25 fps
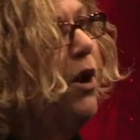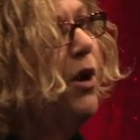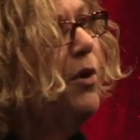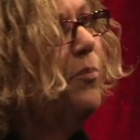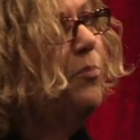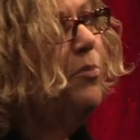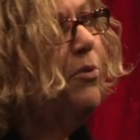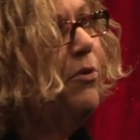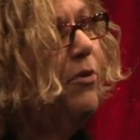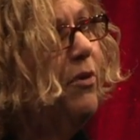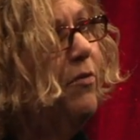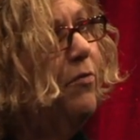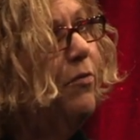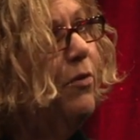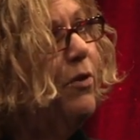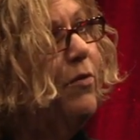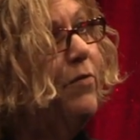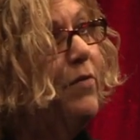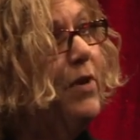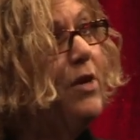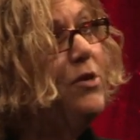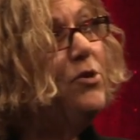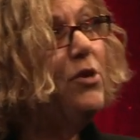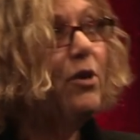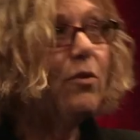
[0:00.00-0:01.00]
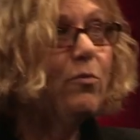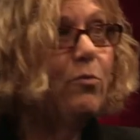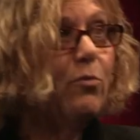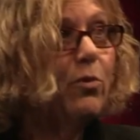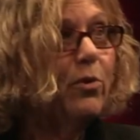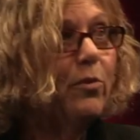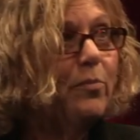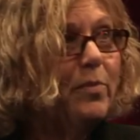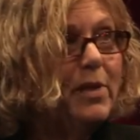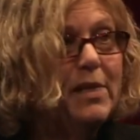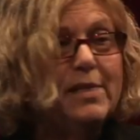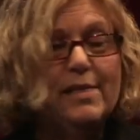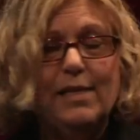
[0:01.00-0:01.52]
our peripheral vision
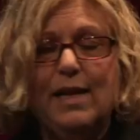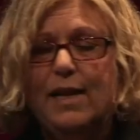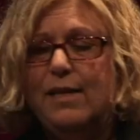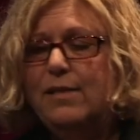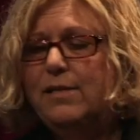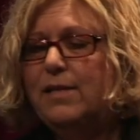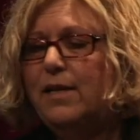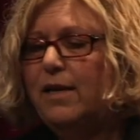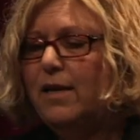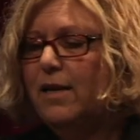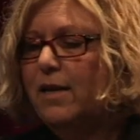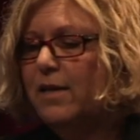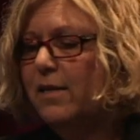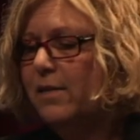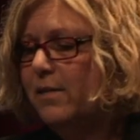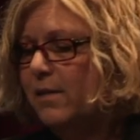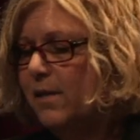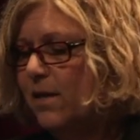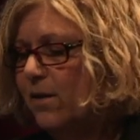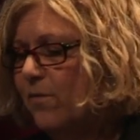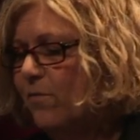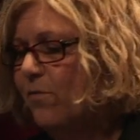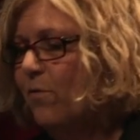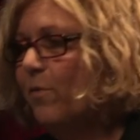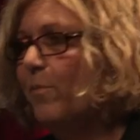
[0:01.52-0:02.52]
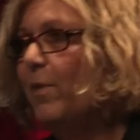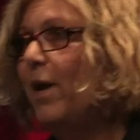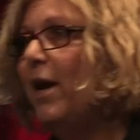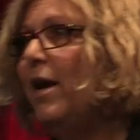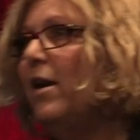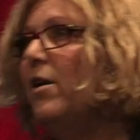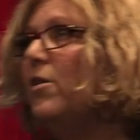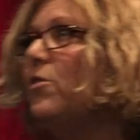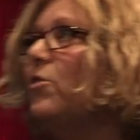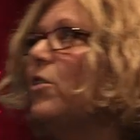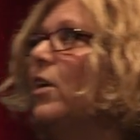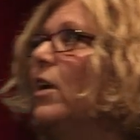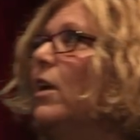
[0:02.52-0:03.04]
will be sending us
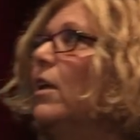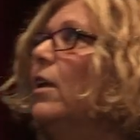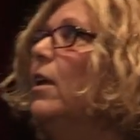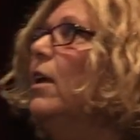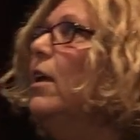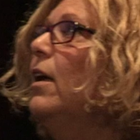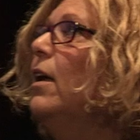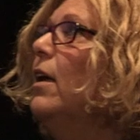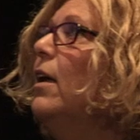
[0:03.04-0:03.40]
information.